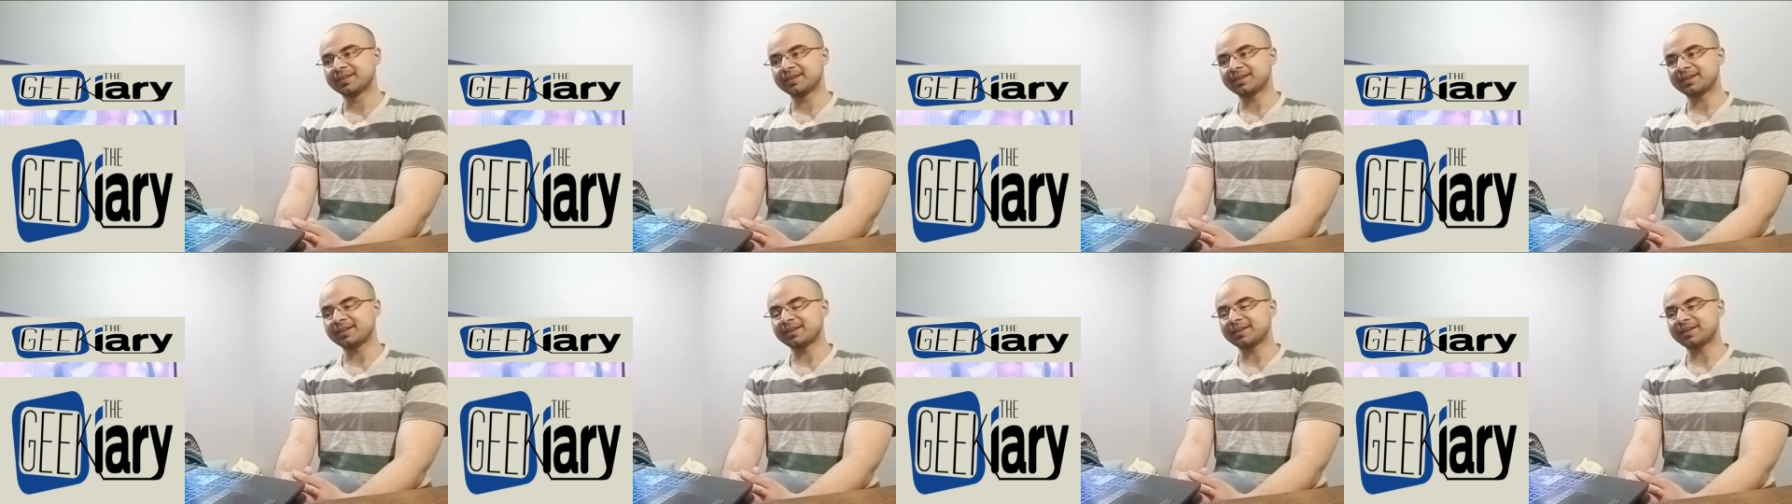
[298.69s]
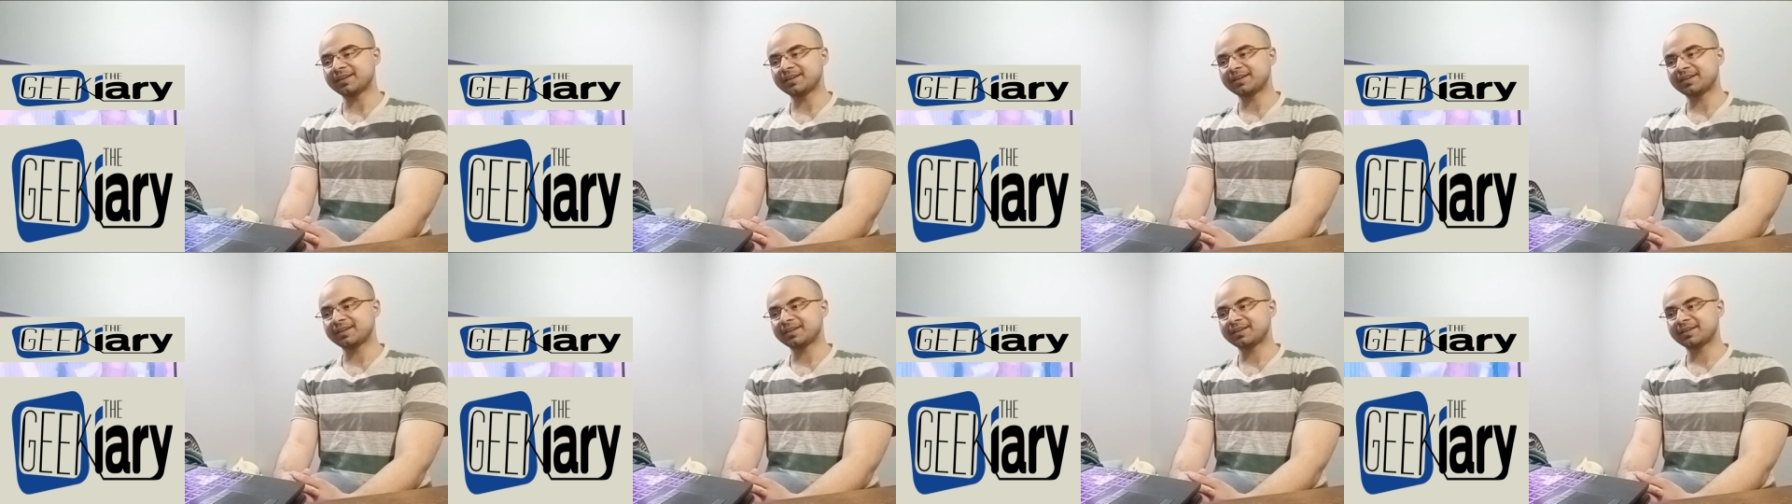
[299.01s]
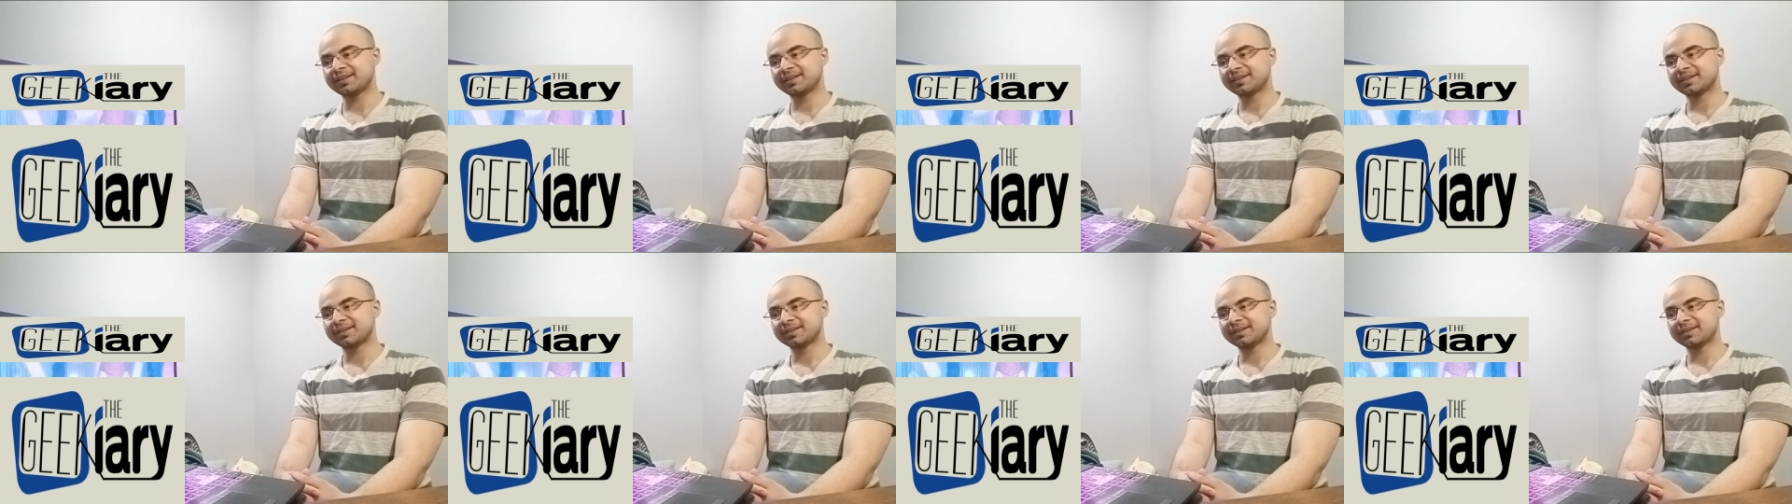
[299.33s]
Uh huh.
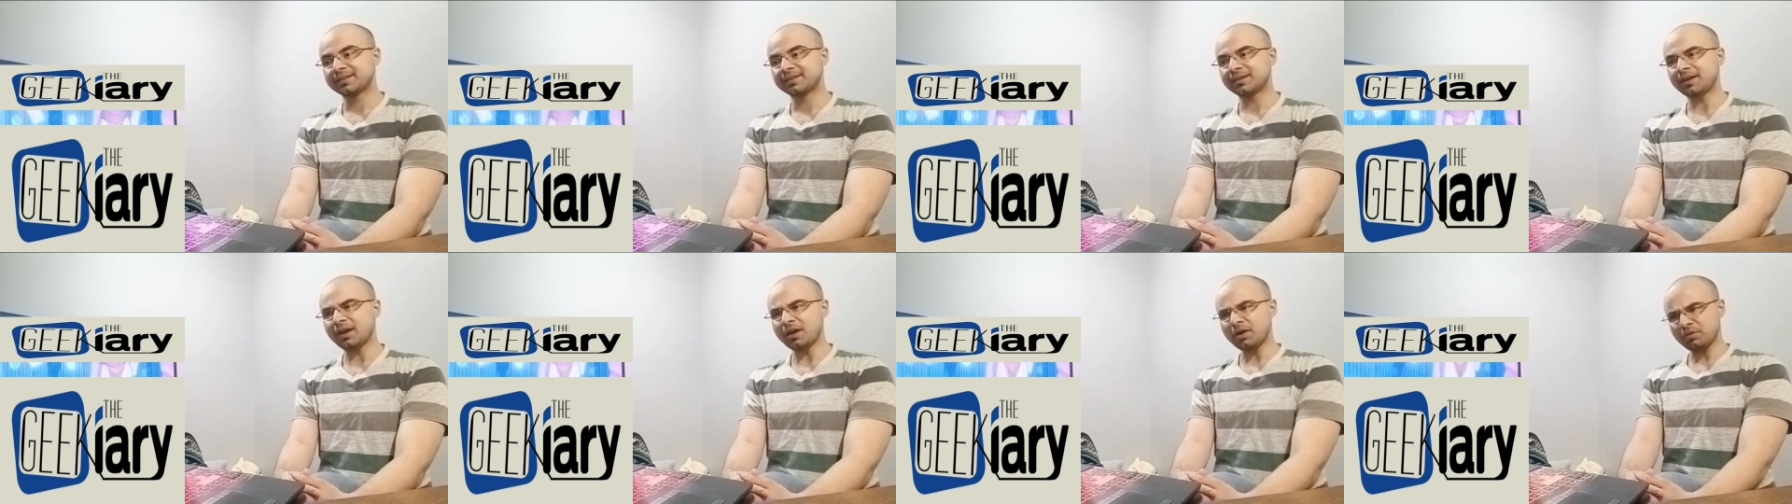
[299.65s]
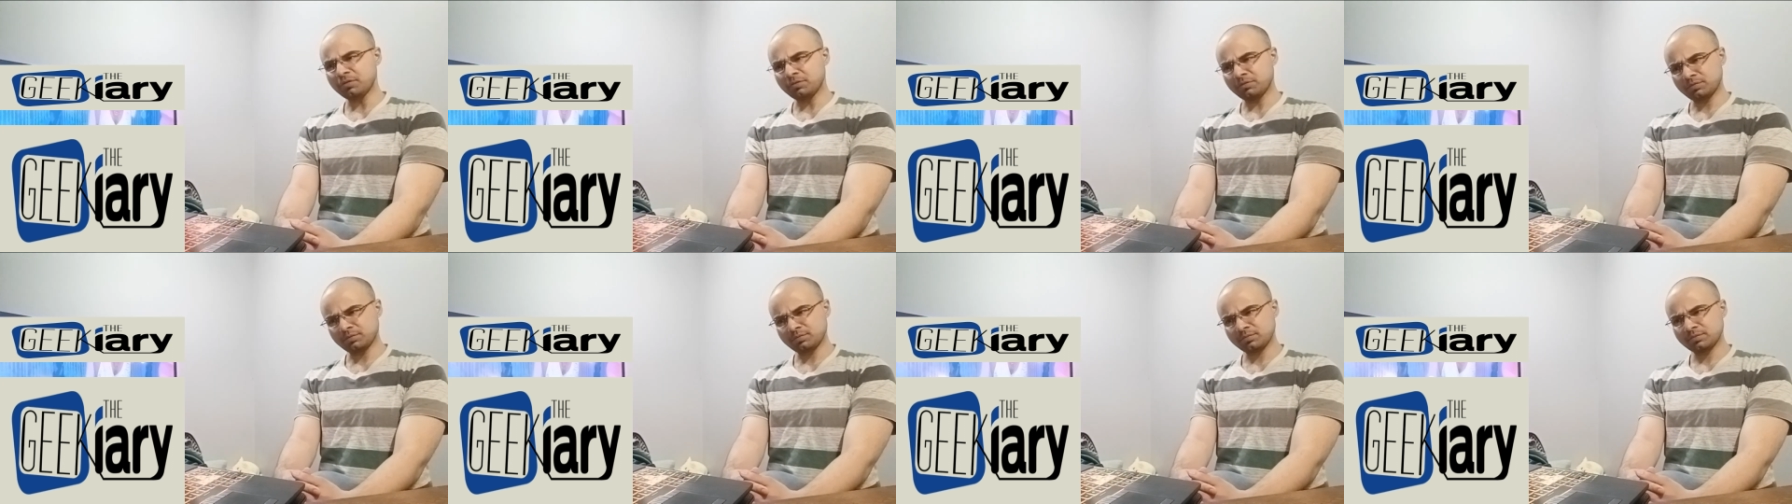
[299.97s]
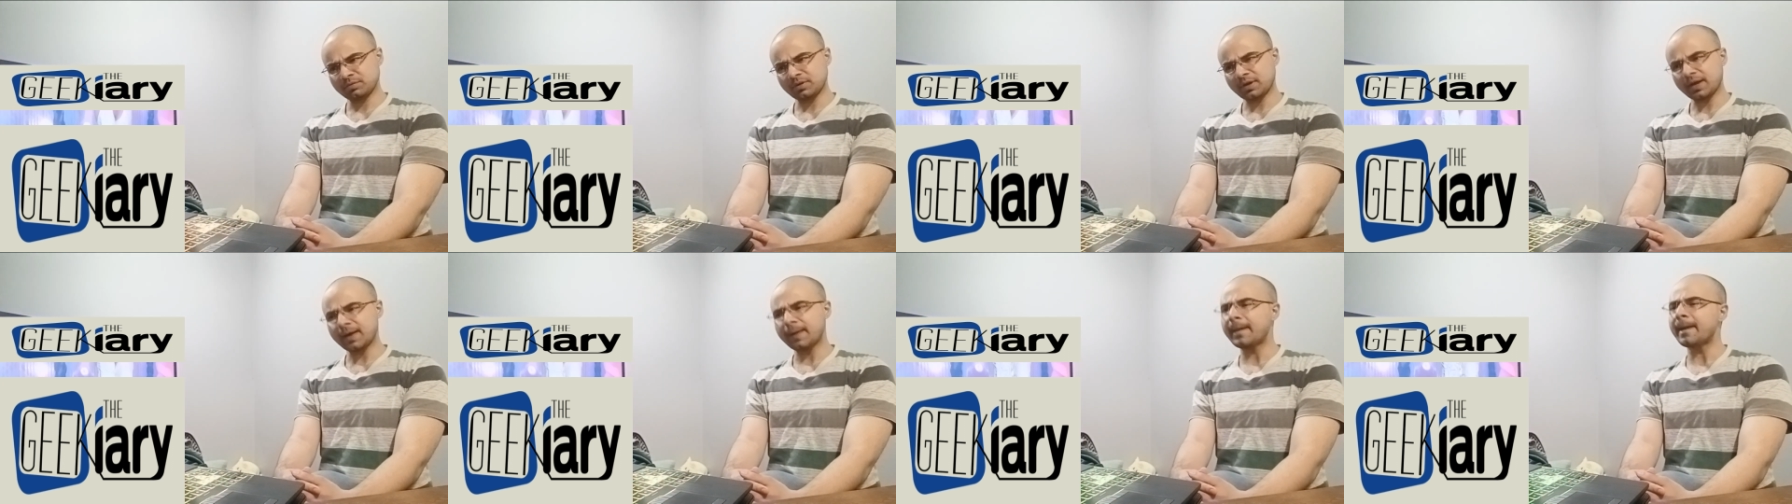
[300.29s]
Oh,
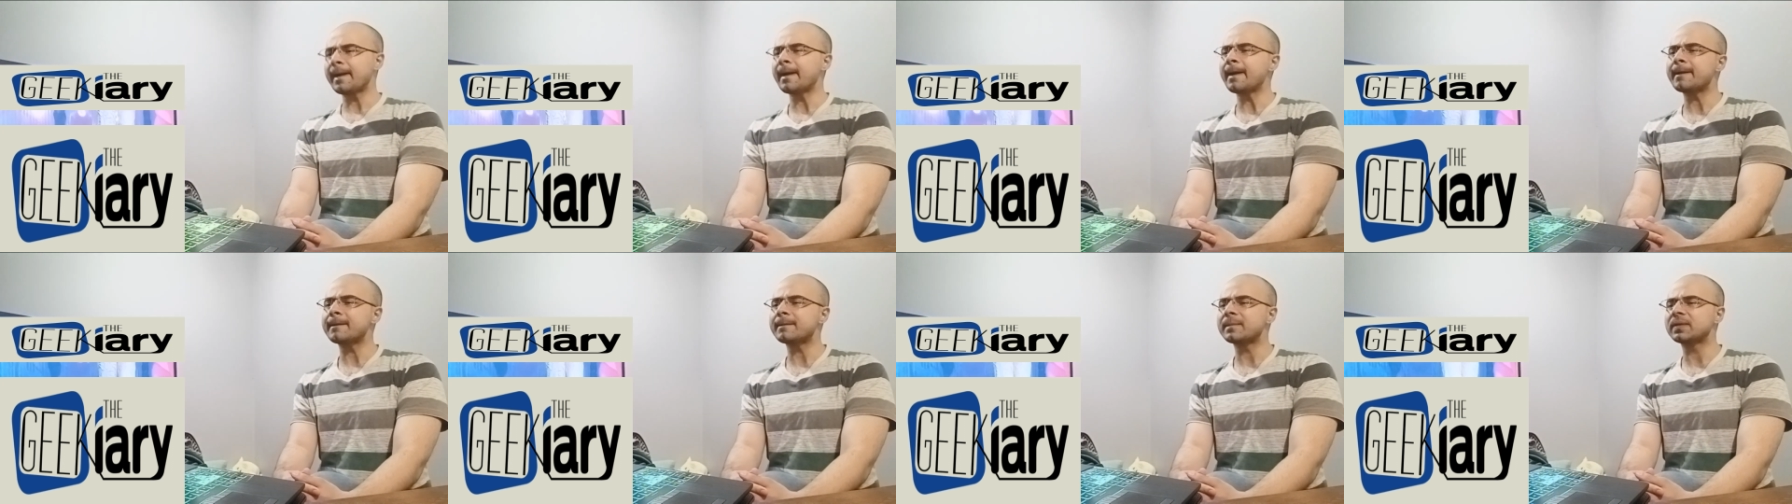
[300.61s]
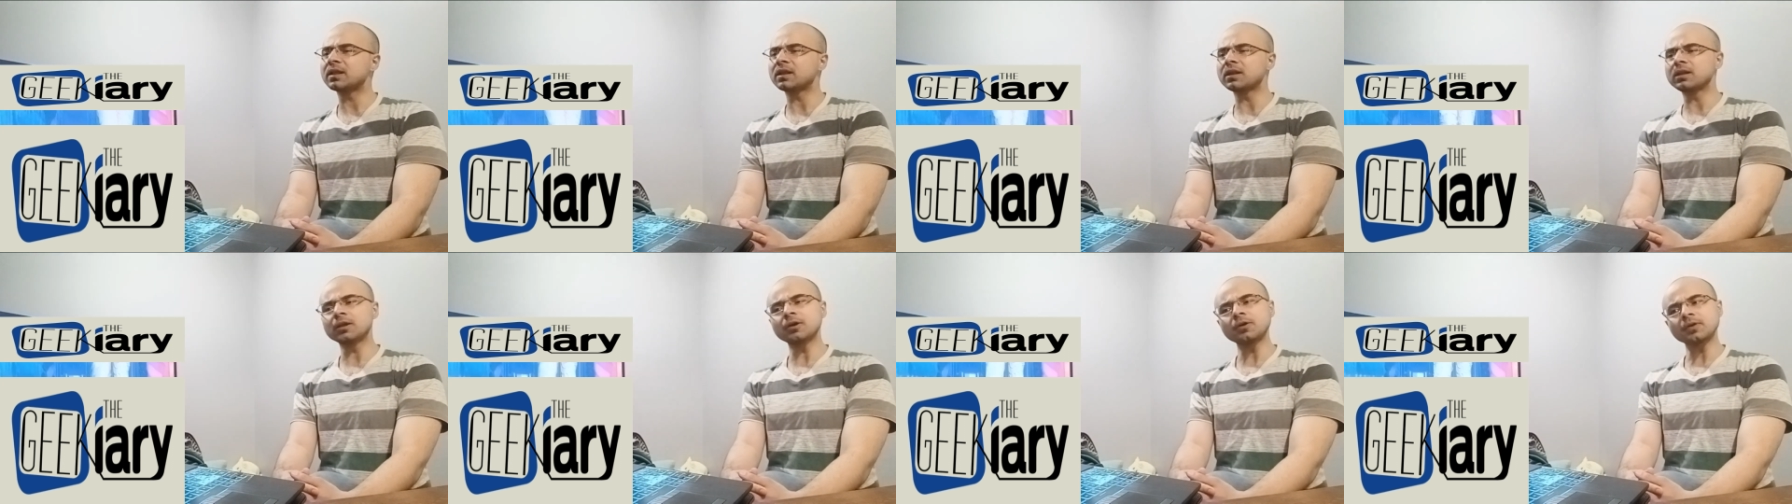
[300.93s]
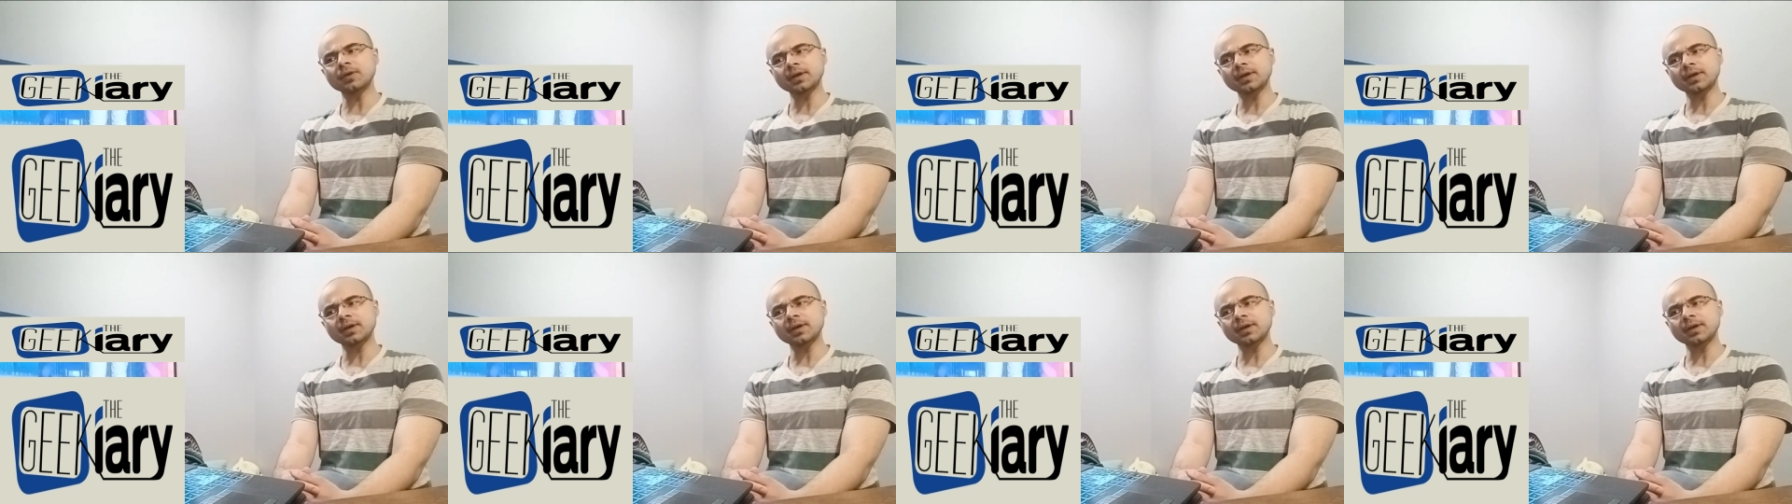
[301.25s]
the look.